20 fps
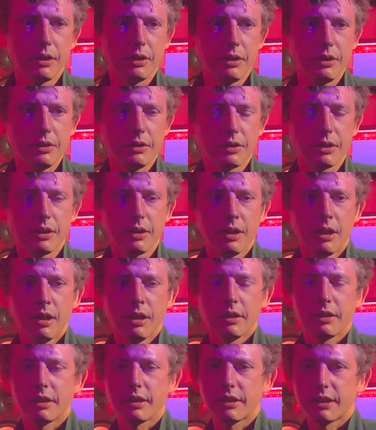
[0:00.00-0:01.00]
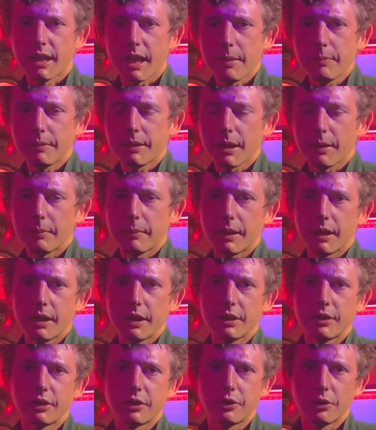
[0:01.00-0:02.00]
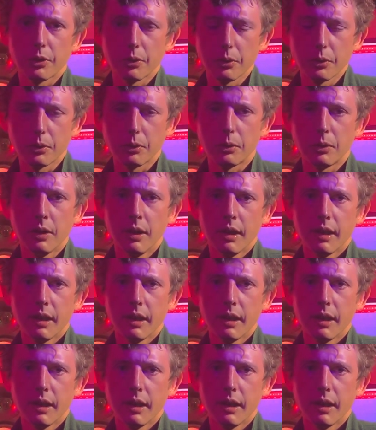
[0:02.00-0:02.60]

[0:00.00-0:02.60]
use it to stab someone. It's a tool.